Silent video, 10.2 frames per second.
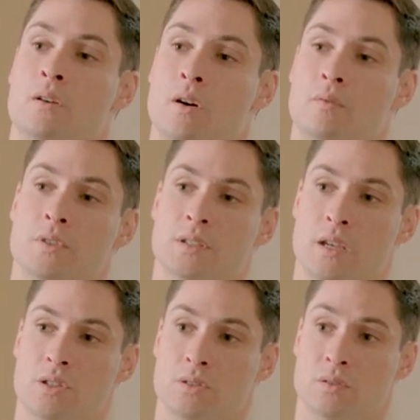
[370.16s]

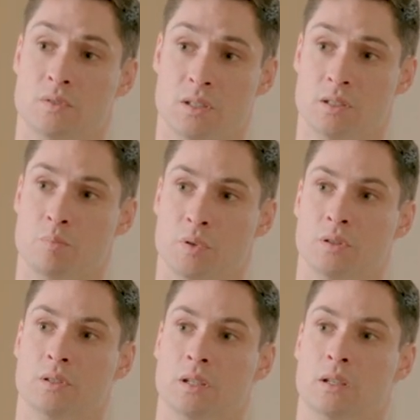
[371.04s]
conversations of
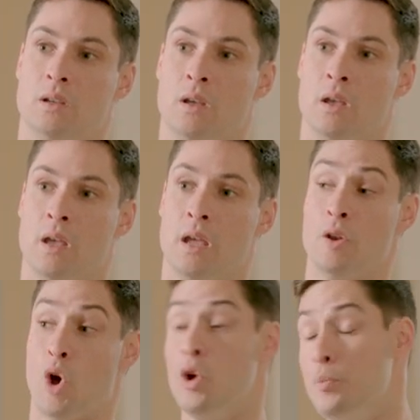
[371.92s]
disability
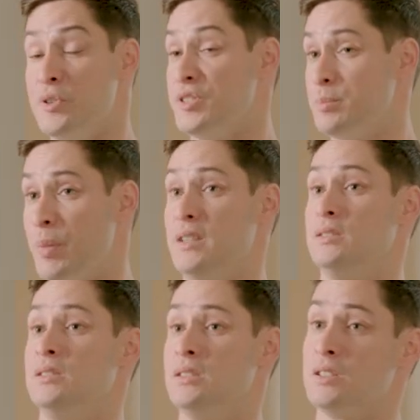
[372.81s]
in open
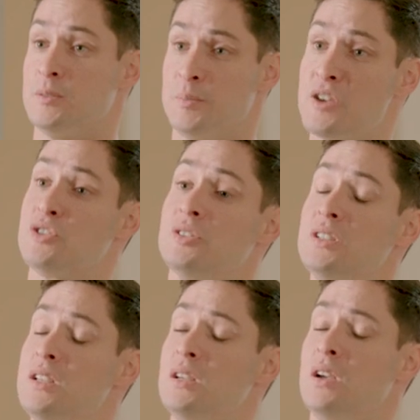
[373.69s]
spaces
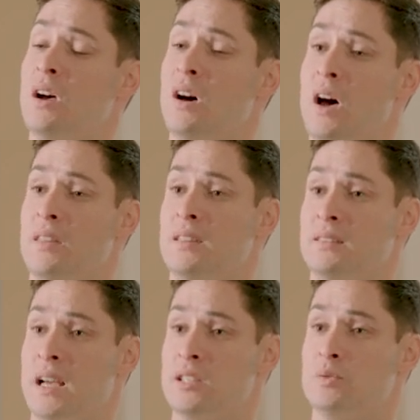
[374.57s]
especially, I
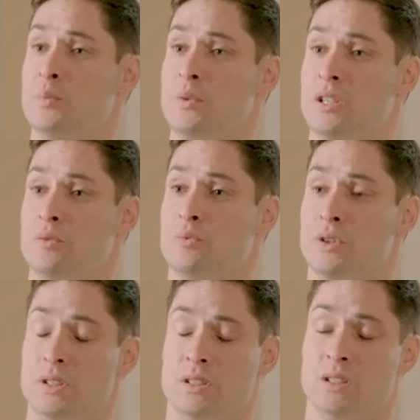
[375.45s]
think that's when we can
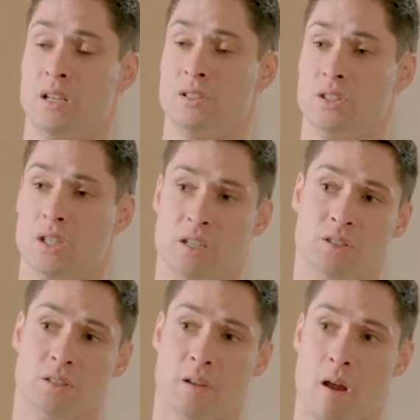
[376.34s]
really start to
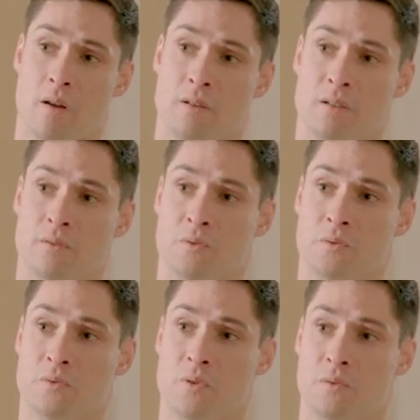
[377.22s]
change the narrative
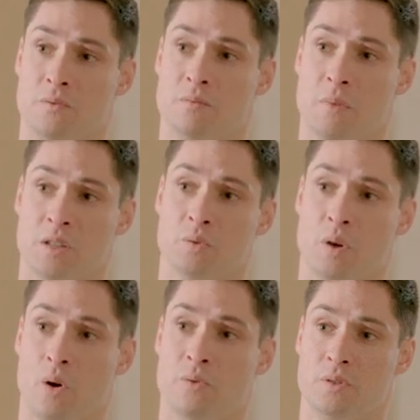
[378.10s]
of mental
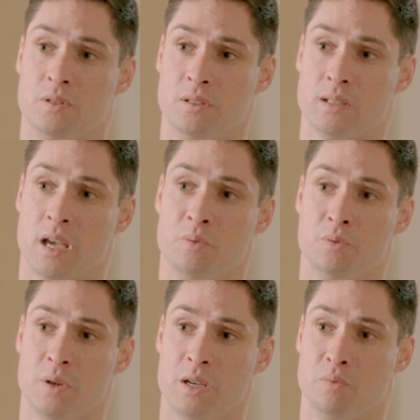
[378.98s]
health and
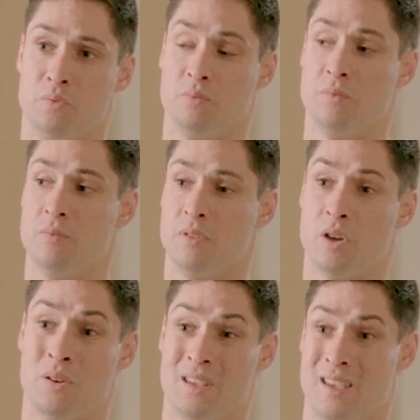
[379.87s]
disabled people
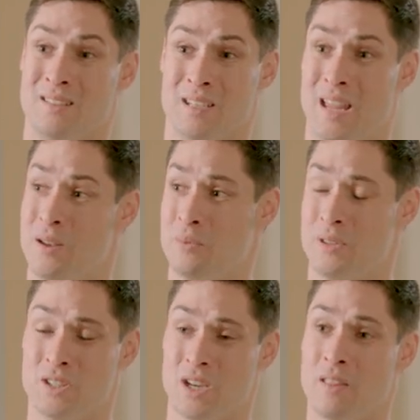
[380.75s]
going hand in hand
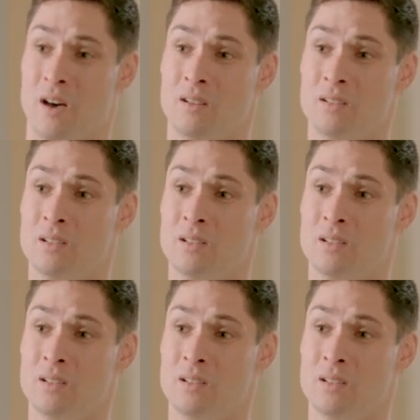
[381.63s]
with each other.